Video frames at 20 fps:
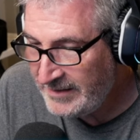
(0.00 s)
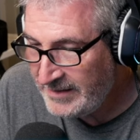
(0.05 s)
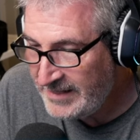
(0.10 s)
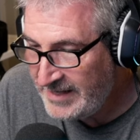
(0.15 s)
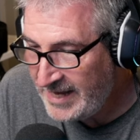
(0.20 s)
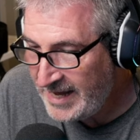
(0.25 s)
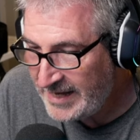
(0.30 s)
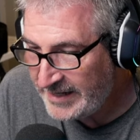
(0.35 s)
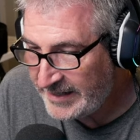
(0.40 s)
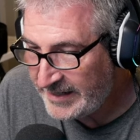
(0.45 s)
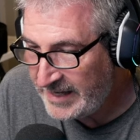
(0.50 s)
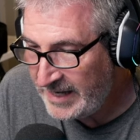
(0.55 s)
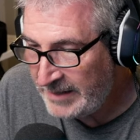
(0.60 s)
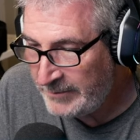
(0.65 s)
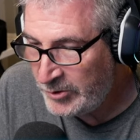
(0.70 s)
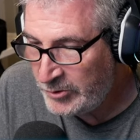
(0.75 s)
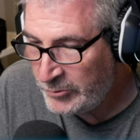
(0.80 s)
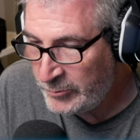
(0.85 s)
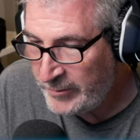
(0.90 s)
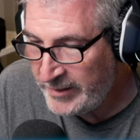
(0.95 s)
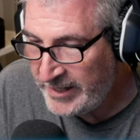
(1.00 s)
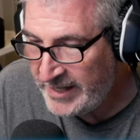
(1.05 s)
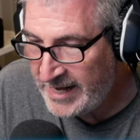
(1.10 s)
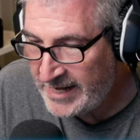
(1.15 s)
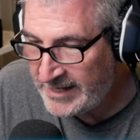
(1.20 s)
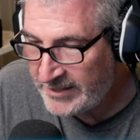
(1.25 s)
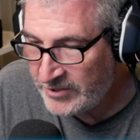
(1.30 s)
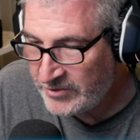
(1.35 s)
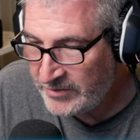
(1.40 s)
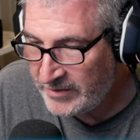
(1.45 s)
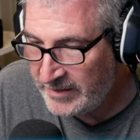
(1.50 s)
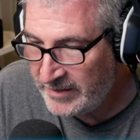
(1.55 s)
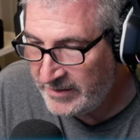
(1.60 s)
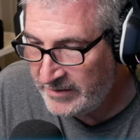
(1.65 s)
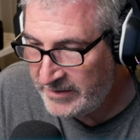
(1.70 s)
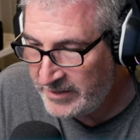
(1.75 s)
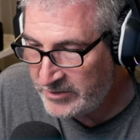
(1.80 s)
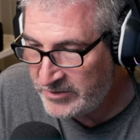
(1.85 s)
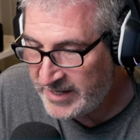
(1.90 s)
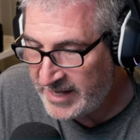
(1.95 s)
Yeah, gamer,
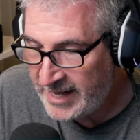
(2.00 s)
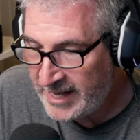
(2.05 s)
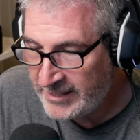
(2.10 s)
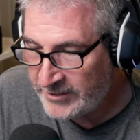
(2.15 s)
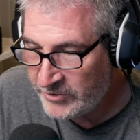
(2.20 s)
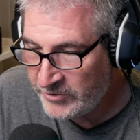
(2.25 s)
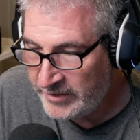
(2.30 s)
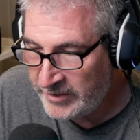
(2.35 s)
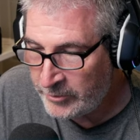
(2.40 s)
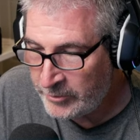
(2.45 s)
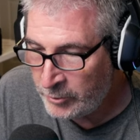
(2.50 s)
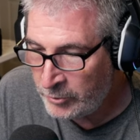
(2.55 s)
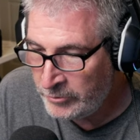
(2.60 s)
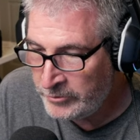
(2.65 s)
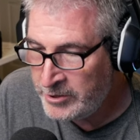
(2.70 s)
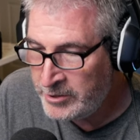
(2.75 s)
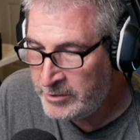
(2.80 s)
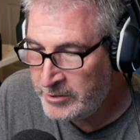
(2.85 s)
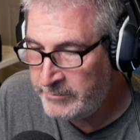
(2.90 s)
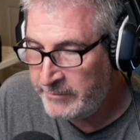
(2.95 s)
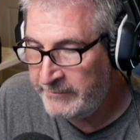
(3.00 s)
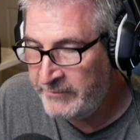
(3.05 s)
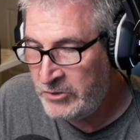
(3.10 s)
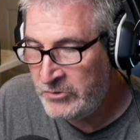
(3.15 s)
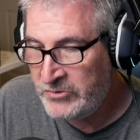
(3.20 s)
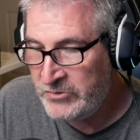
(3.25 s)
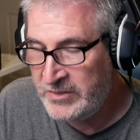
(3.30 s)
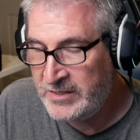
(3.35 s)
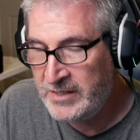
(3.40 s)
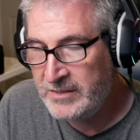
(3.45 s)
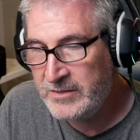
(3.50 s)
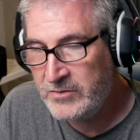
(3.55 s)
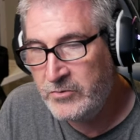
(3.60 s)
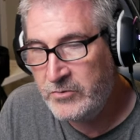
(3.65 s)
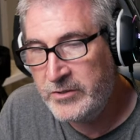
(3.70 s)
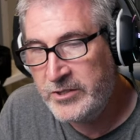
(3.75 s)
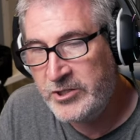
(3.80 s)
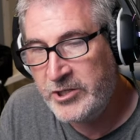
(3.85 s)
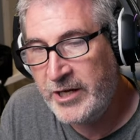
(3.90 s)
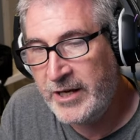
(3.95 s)
there's actually an Old Nerd Reviews
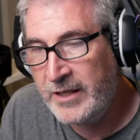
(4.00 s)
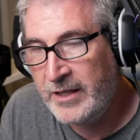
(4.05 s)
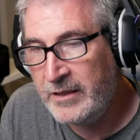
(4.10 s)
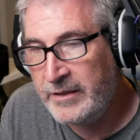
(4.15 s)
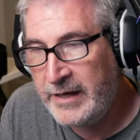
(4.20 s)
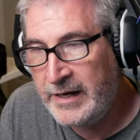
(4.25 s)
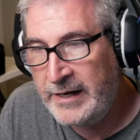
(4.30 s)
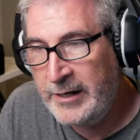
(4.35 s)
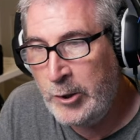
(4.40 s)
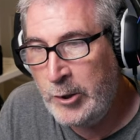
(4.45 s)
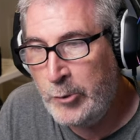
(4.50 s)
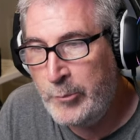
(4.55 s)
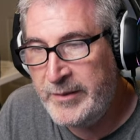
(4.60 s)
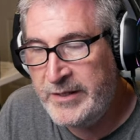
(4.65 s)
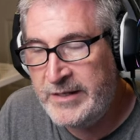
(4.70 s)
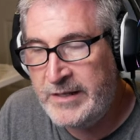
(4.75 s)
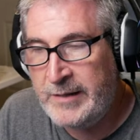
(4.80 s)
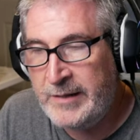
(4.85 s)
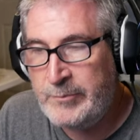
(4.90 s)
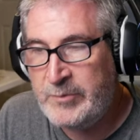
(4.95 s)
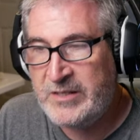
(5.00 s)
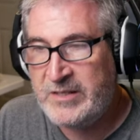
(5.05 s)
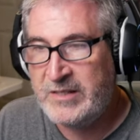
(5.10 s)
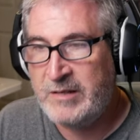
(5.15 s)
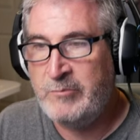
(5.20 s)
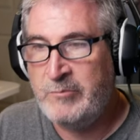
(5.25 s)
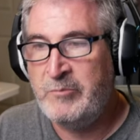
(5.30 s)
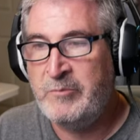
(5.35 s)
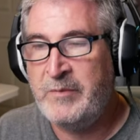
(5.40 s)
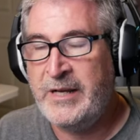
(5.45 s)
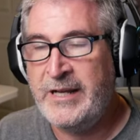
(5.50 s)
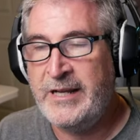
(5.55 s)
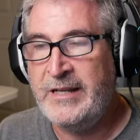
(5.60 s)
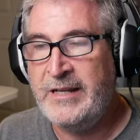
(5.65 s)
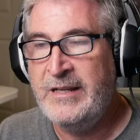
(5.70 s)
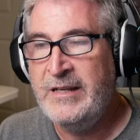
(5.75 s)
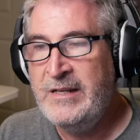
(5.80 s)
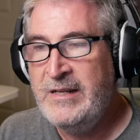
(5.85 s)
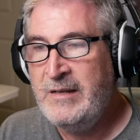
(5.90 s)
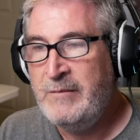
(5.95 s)
Discord channel that I opened up to some of
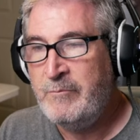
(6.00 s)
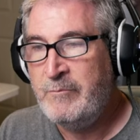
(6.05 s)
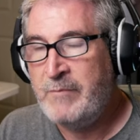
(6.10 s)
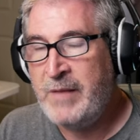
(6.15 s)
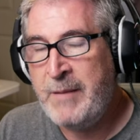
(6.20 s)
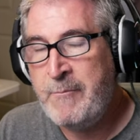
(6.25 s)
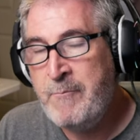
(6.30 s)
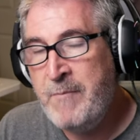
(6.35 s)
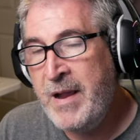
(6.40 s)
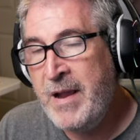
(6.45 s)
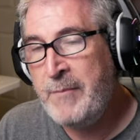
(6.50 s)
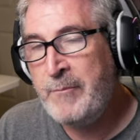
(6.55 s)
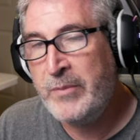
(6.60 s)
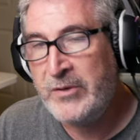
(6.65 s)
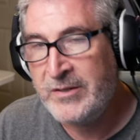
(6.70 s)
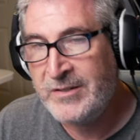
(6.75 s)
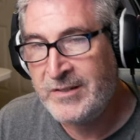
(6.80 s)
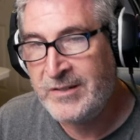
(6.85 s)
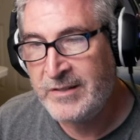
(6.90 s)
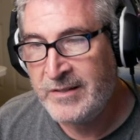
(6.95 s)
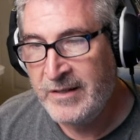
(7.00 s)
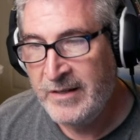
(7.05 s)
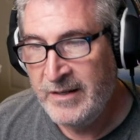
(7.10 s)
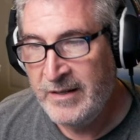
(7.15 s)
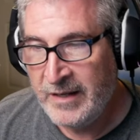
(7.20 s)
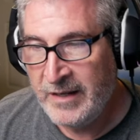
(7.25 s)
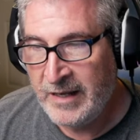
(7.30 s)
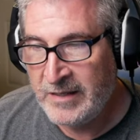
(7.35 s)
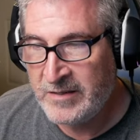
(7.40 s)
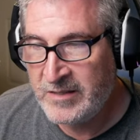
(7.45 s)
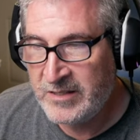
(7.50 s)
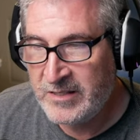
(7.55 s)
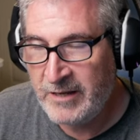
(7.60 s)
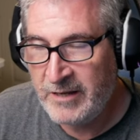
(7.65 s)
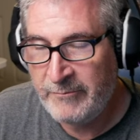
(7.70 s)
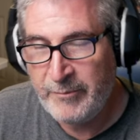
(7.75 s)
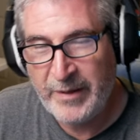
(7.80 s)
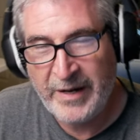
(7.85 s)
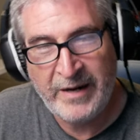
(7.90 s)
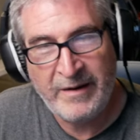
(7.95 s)
my members and
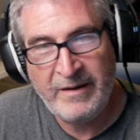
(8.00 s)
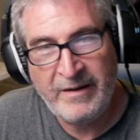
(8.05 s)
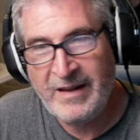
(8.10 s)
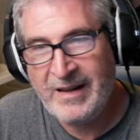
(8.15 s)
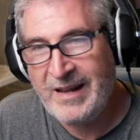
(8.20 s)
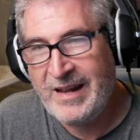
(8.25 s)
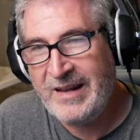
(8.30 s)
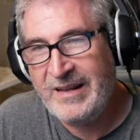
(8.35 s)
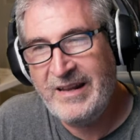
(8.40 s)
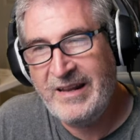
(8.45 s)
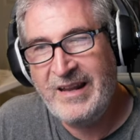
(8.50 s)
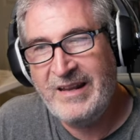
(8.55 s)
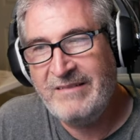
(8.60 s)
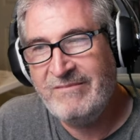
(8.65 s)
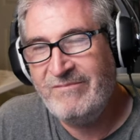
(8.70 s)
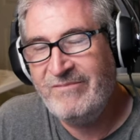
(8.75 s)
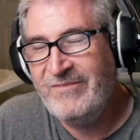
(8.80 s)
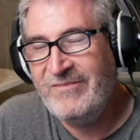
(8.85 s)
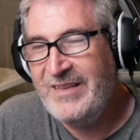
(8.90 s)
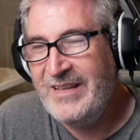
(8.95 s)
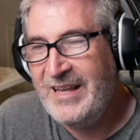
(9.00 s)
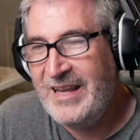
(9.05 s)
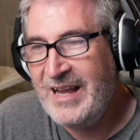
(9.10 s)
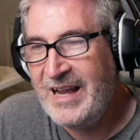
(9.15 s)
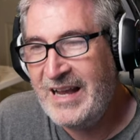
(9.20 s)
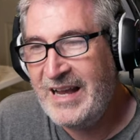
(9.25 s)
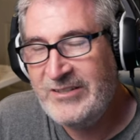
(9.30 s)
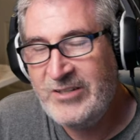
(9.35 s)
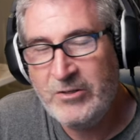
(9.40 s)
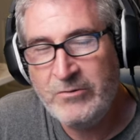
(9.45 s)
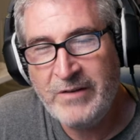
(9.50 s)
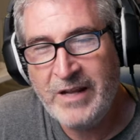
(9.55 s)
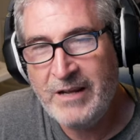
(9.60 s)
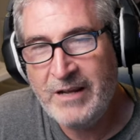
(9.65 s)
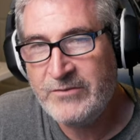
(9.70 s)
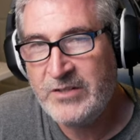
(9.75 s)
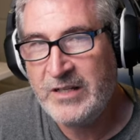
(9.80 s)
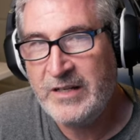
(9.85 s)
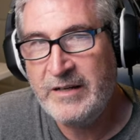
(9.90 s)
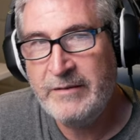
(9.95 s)
stuff, but I don't
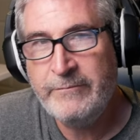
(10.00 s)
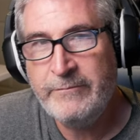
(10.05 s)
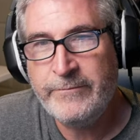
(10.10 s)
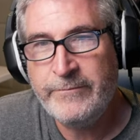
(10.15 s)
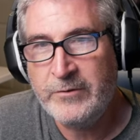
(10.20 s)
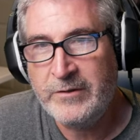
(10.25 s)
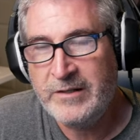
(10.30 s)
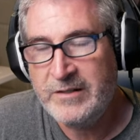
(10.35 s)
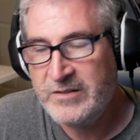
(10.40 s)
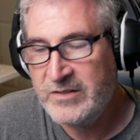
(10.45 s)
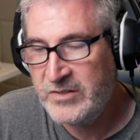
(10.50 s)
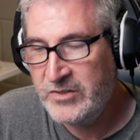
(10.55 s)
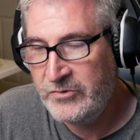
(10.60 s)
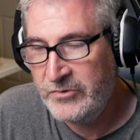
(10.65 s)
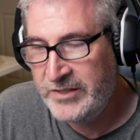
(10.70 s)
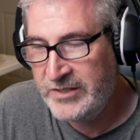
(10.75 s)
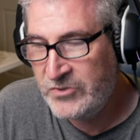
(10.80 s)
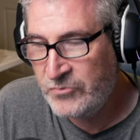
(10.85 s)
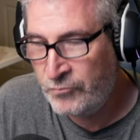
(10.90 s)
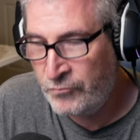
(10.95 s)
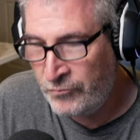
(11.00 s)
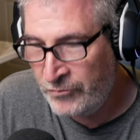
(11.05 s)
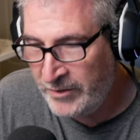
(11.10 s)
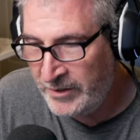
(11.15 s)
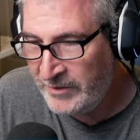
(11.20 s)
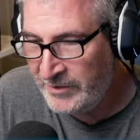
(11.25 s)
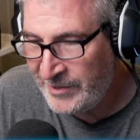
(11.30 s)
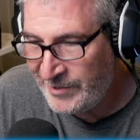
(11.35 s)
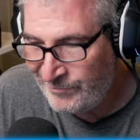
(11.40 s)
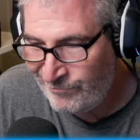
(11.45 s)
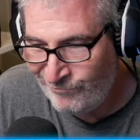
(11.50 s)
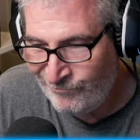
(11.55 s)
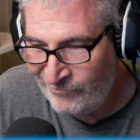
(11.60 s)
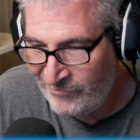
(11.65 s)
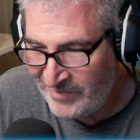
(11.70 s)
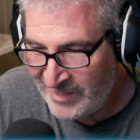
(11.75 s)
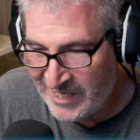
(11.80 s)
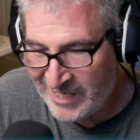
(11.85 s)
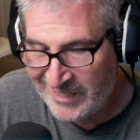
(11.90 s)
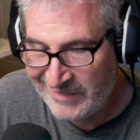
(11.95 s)
have time for it, so it's really
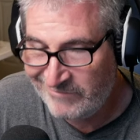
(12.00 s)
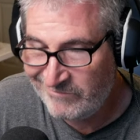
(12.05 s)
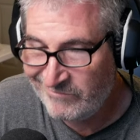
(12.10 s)
not